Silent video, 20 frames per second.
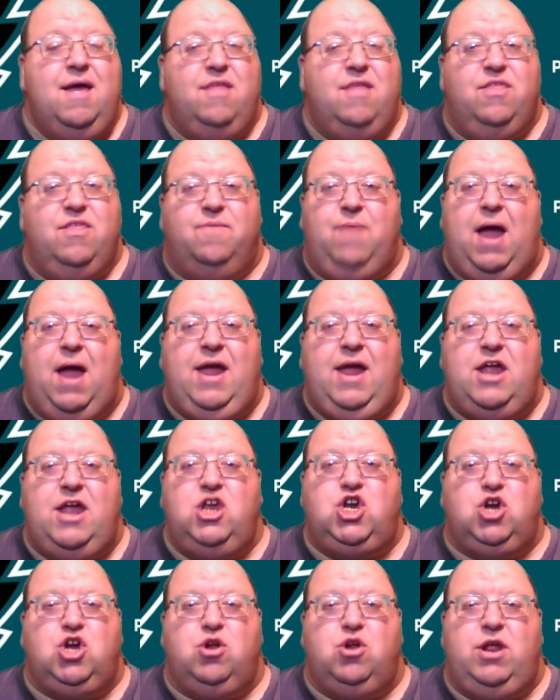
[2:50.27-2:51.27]
the Vikings
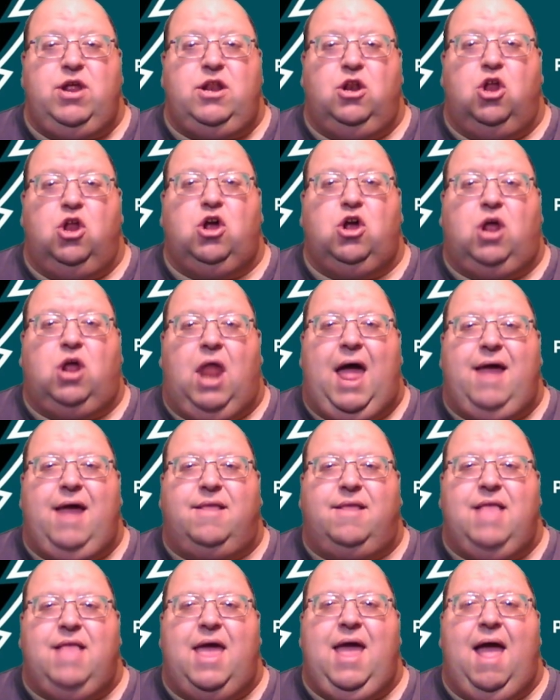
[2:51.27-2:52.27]
sure didn't look like
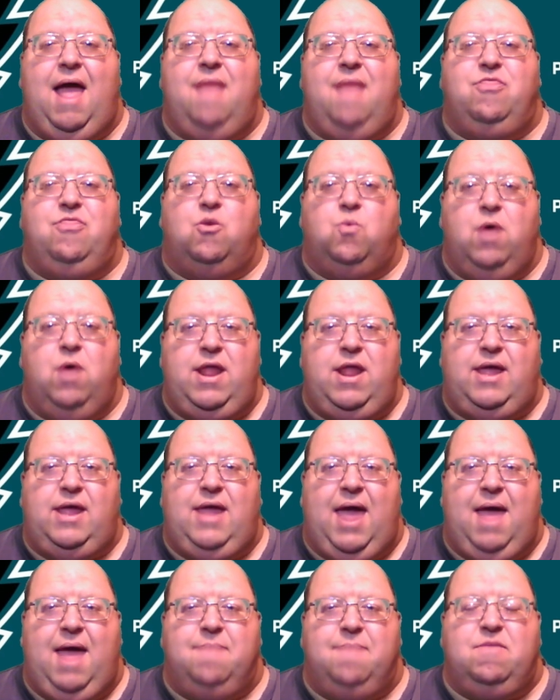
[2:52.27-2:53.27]
they had the running
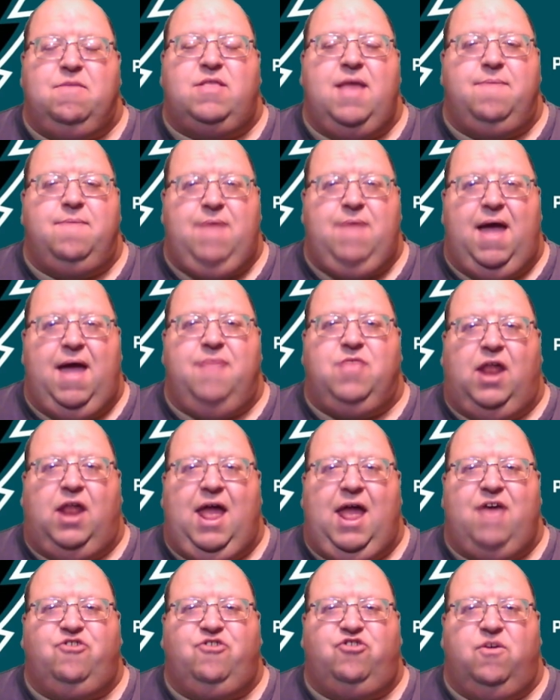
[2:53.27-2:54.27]
game that they've had the
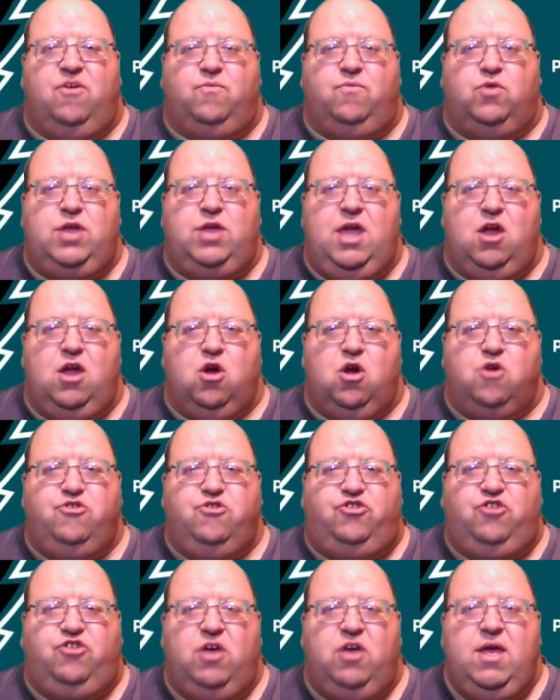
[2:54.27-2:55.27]
last several
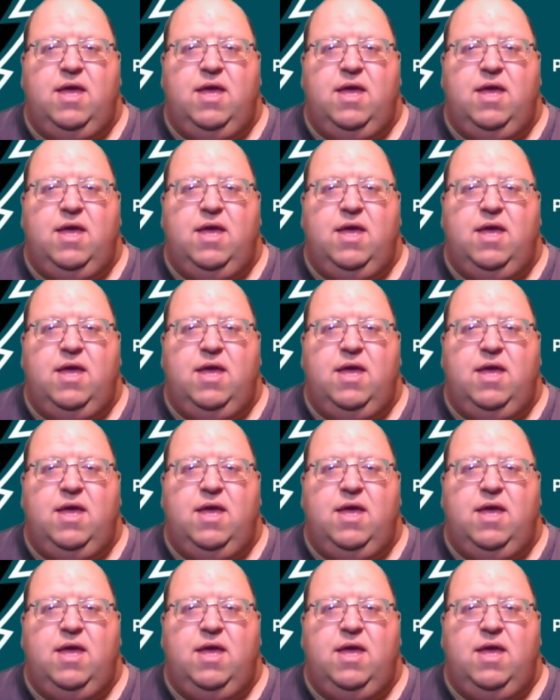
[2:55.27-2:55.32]
years